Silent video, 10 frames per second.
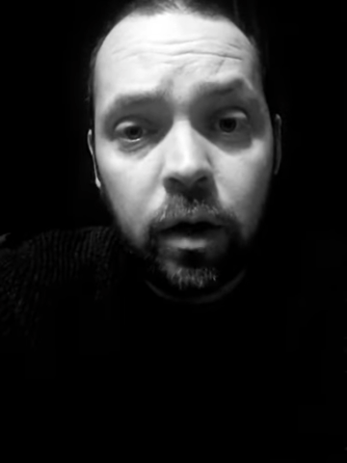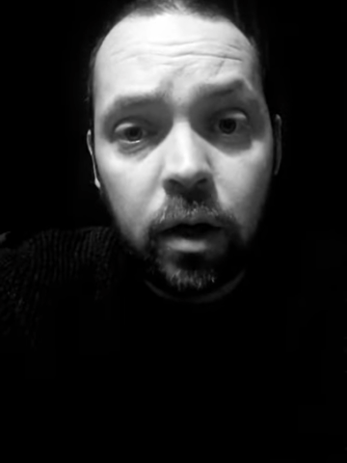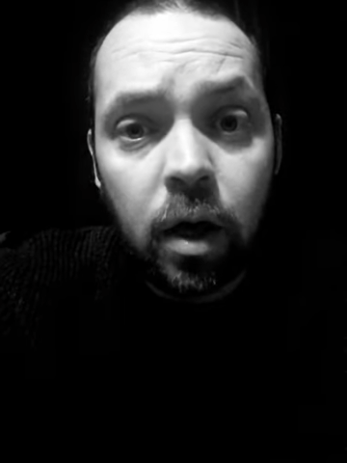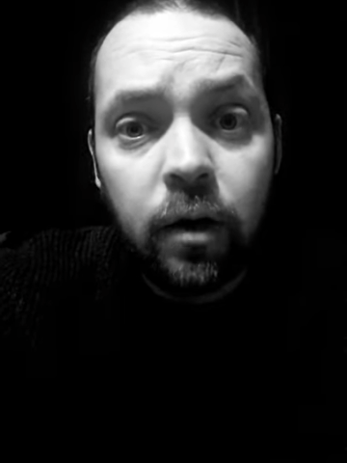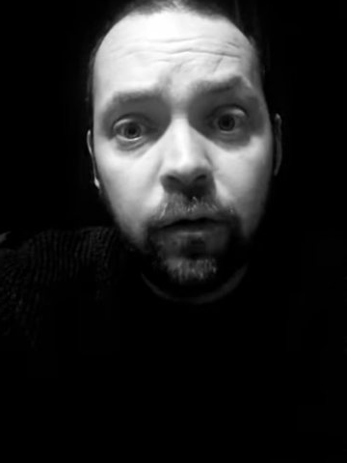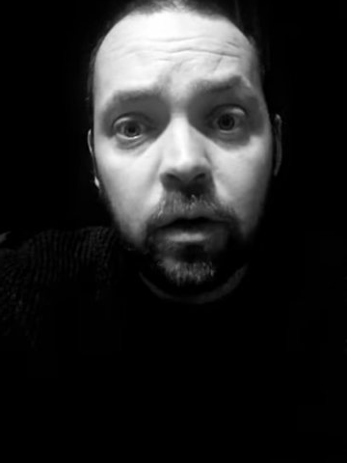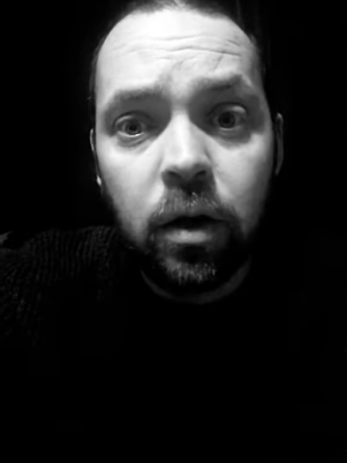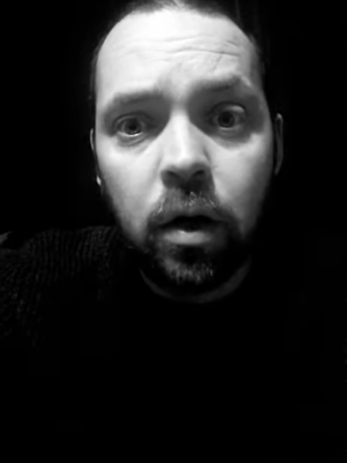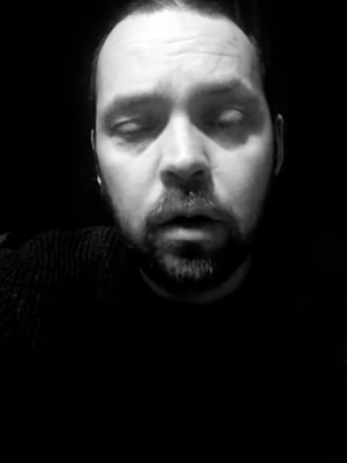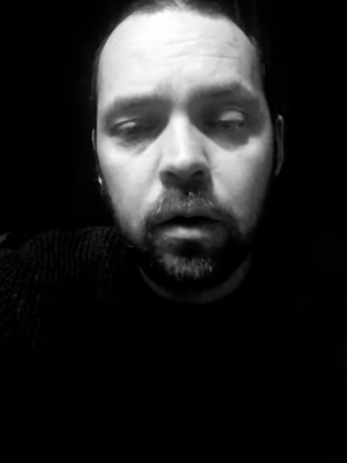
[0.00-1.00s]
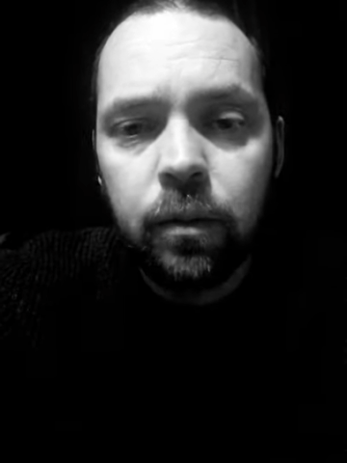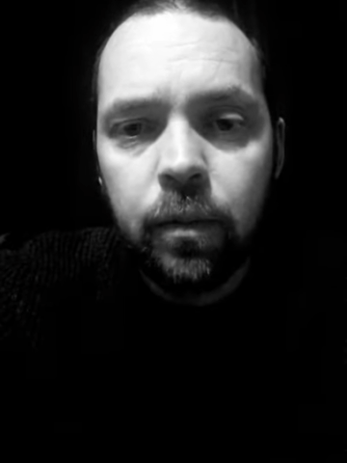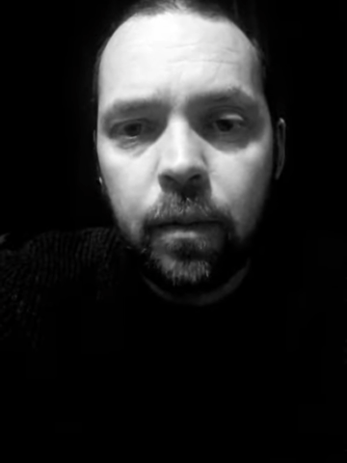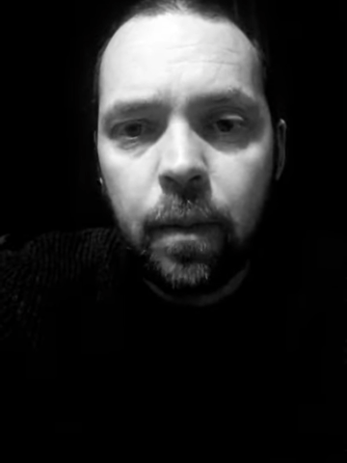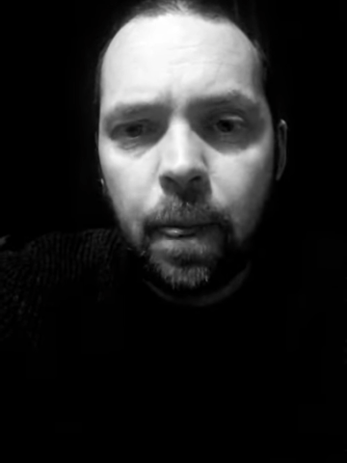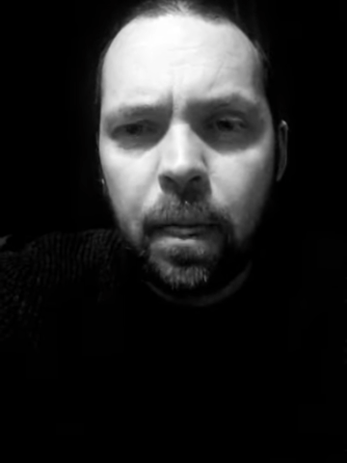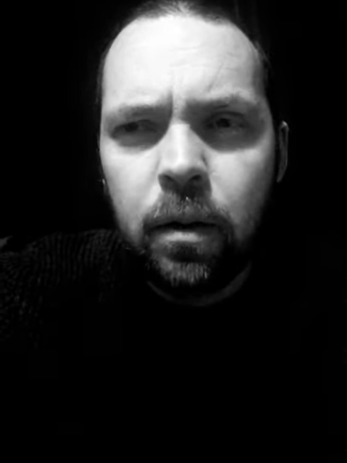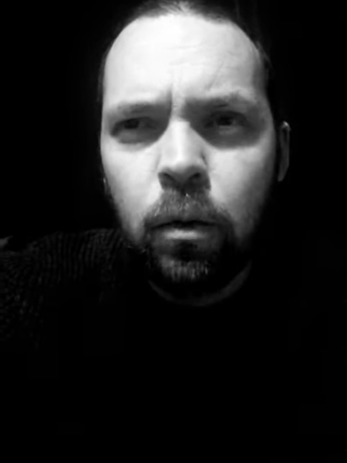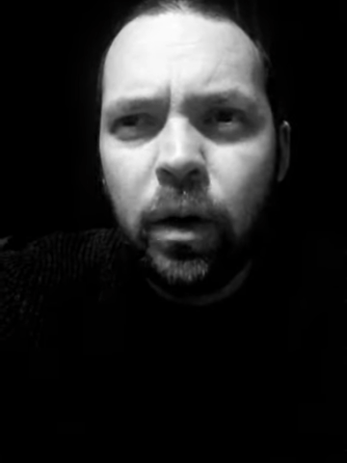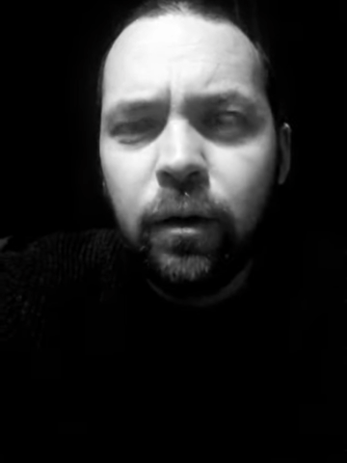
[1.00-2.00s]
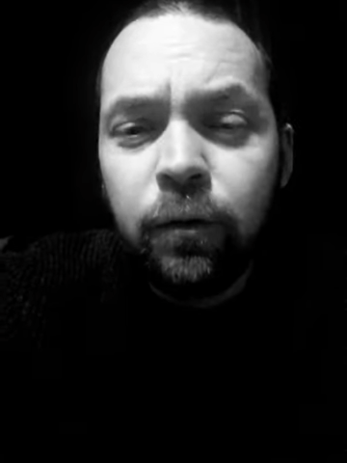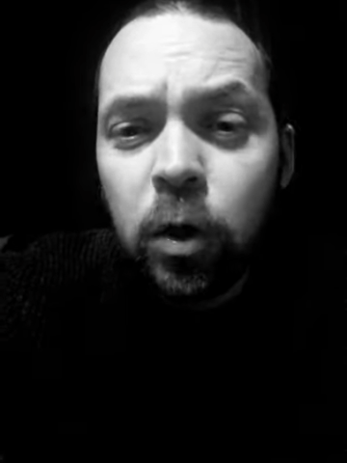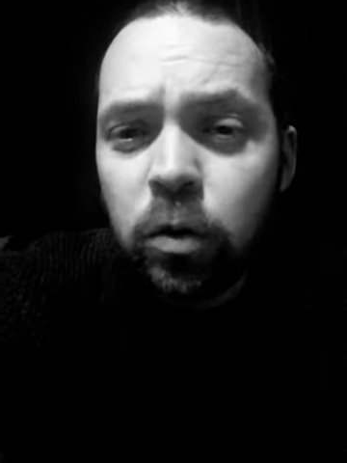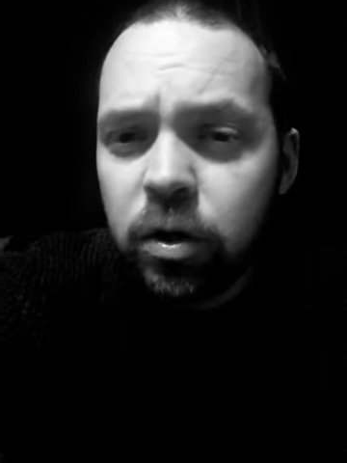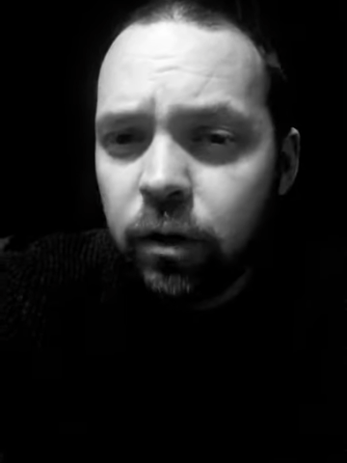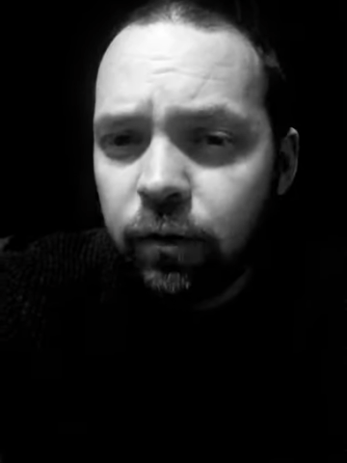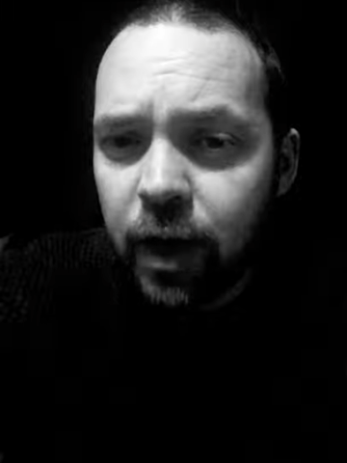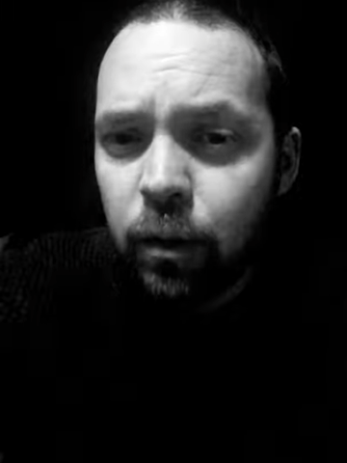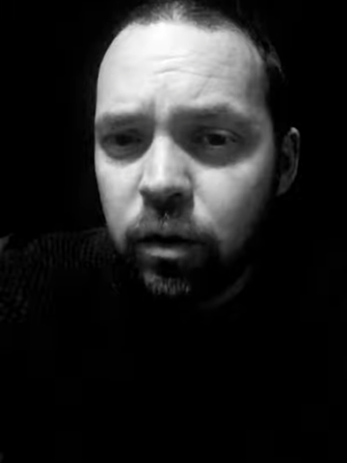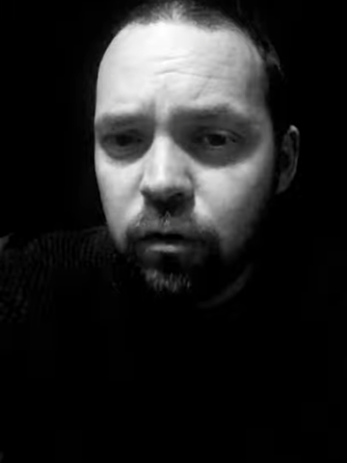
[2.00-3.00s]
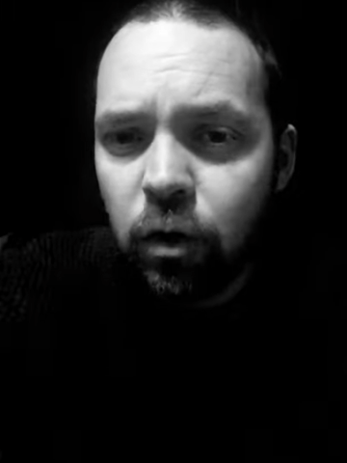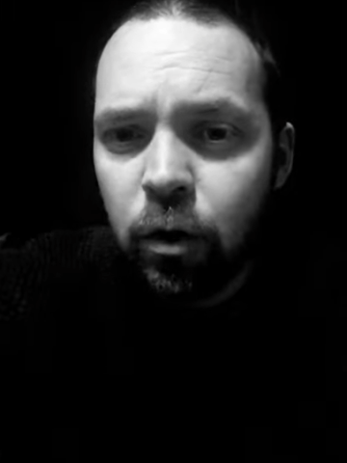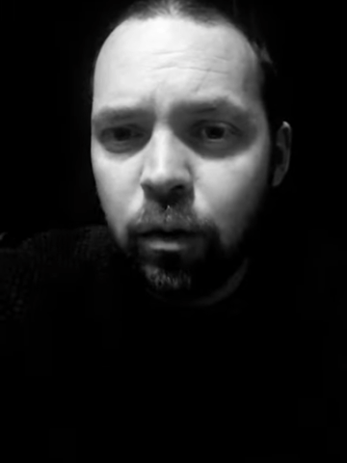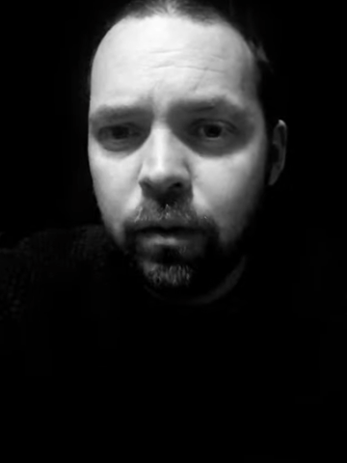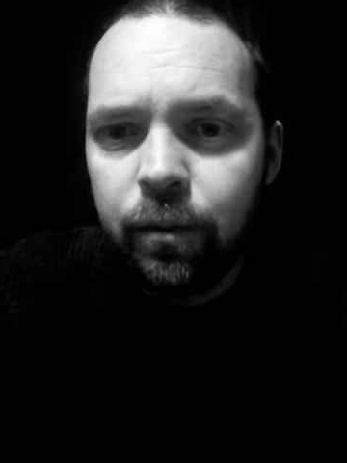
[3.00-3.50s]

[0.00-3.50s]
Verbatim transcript: that life had gone, where the future flowers grow.